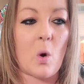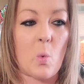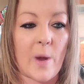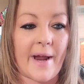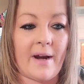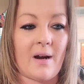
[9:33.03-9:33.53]

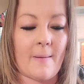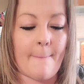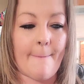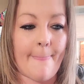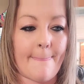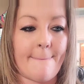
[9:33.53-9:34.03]

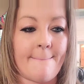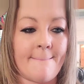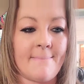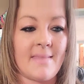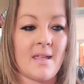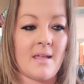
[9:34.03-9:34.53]
aware
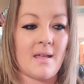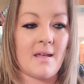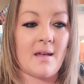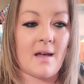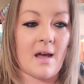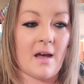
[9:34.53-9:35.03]

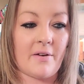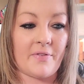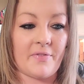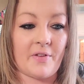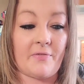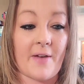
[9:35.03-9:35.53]

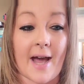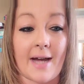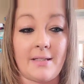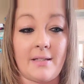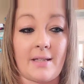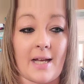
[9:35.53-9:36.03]
of the fact